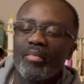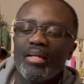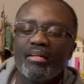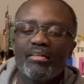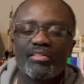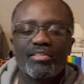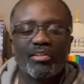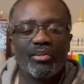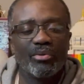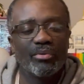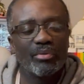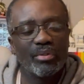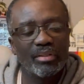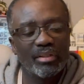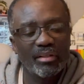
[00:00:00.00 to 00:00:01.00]
so
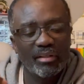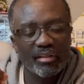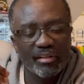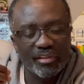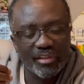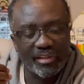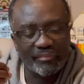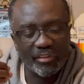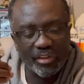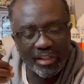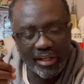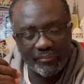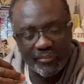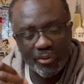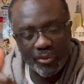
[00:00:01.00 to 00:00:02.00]
you
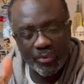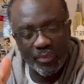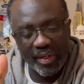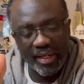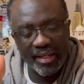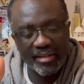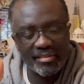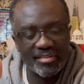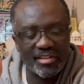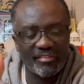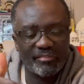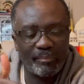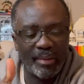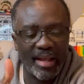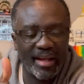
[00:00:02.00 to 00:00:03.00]
have cranes, you
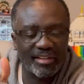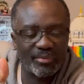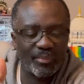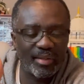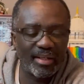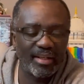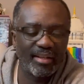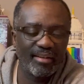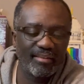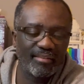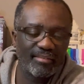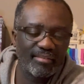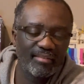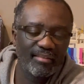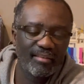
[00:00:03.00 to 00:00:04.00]
have
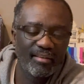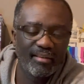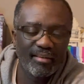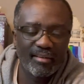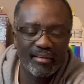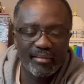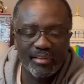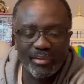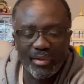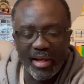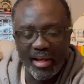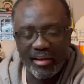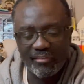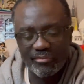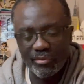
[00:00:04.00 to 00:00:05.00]
pathways, you
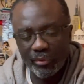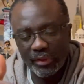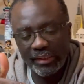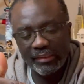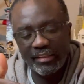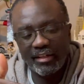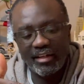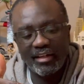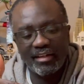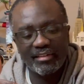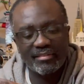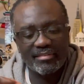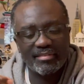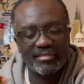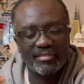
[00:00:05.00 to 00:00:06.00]
have rolling
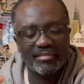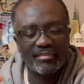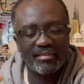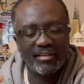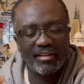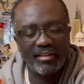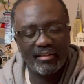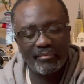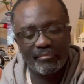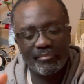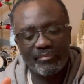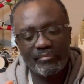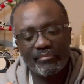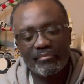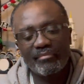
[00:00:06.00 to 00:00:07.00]
logs
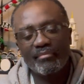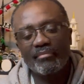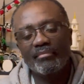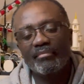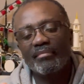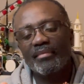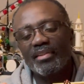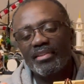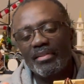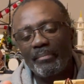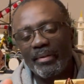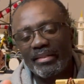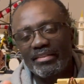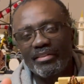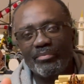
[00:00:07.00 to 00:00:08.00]

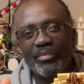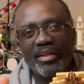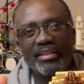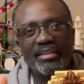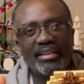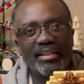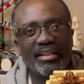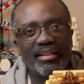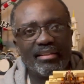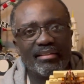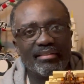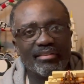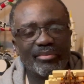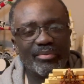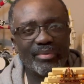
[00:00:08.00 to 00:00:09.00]
depicted with the
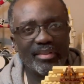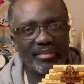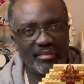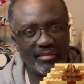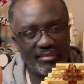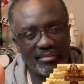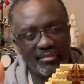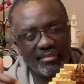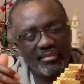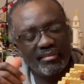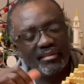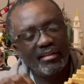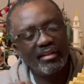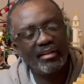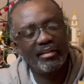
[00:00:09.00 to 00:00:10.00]
grill
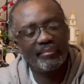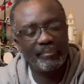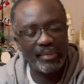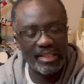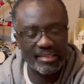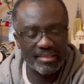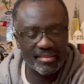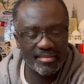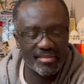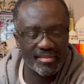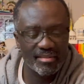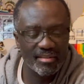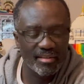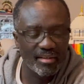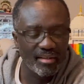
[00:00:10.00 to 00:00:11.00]
pieces,
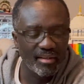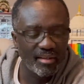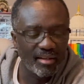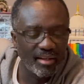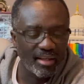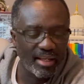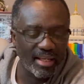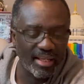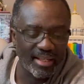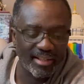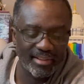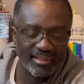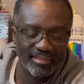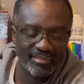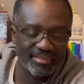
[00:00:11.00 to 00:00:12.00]

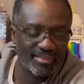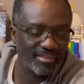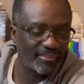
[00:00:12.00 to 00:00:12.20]
and